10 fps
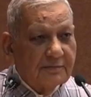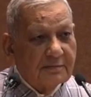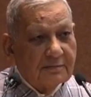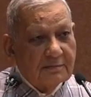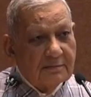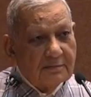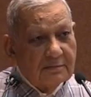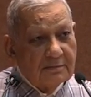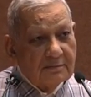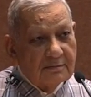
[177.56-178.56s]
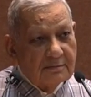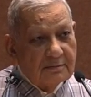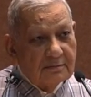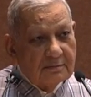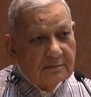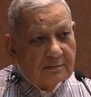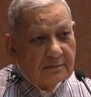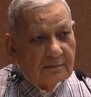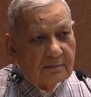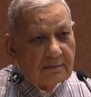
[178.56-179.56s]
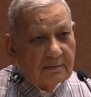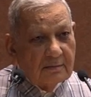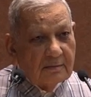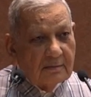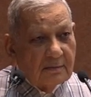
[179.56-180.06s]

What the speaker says: Nobody speaks.